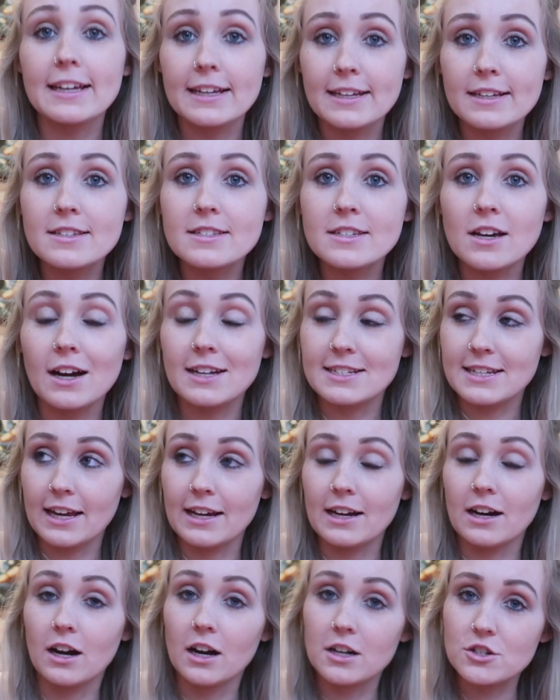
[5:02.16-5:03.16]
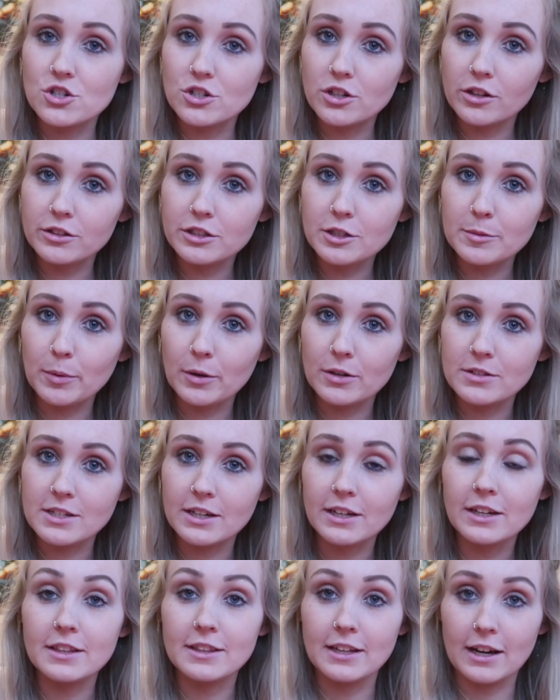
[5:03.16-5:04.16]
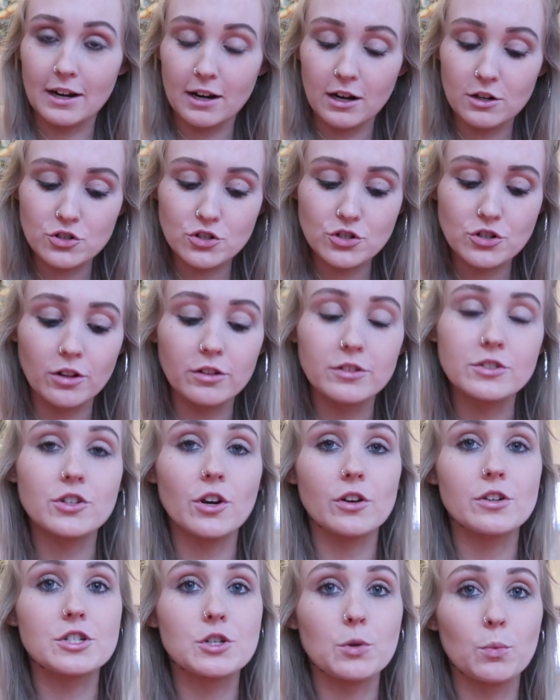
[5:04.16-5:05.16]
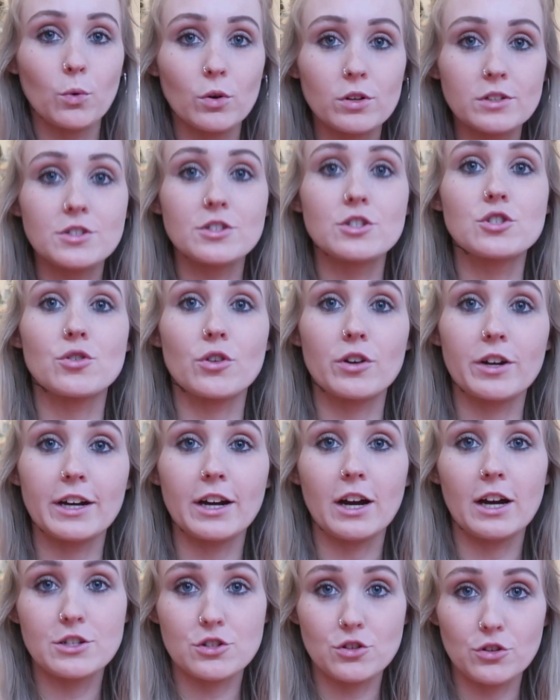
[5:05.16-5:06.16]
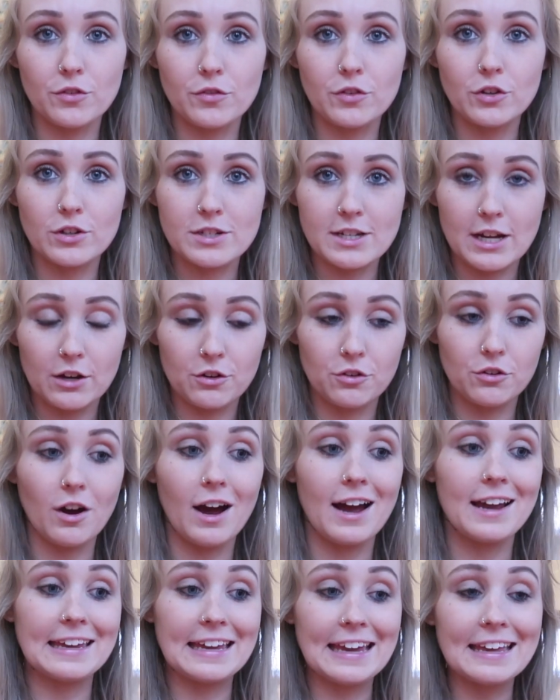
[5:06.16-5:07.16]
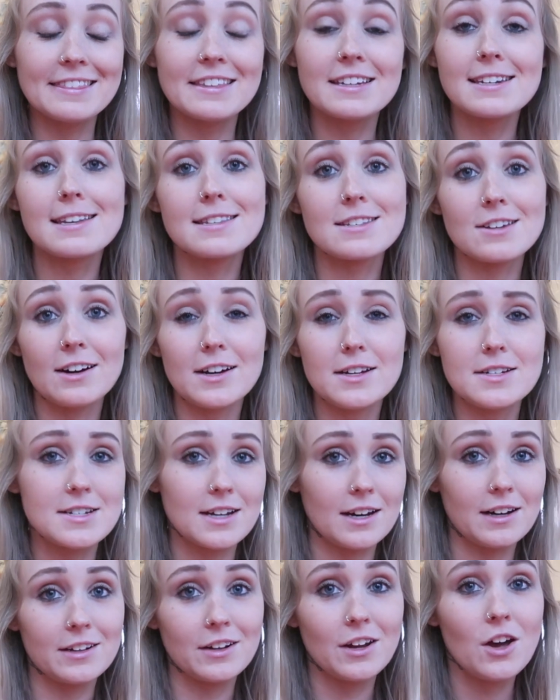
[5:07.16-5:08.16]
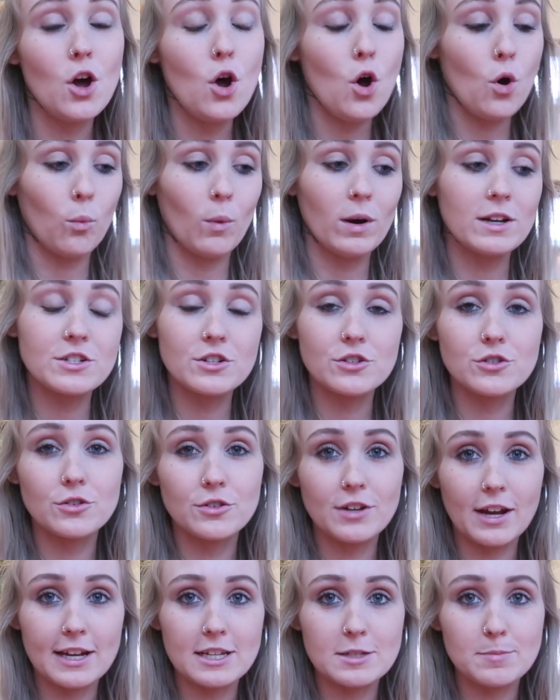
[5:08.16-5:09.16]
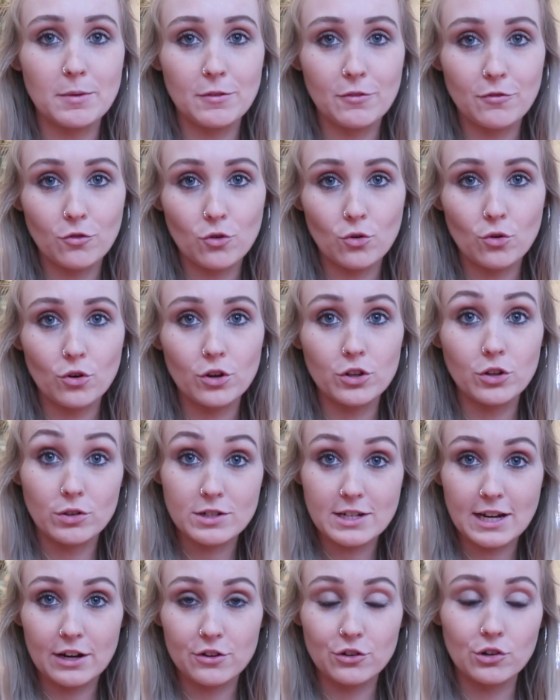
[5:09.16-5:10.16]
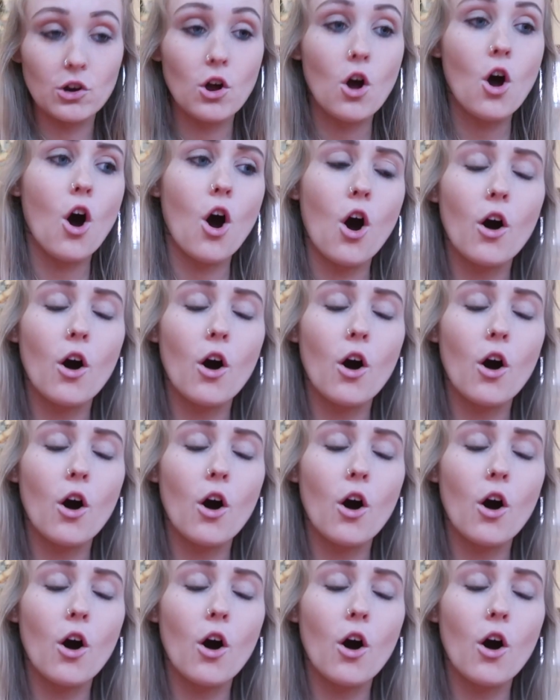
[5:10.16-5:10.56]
is I take $100 deposit. That $100 goes towards the drawing I do for your tattoo. I get the design done 1 to 2 days before your tattoo.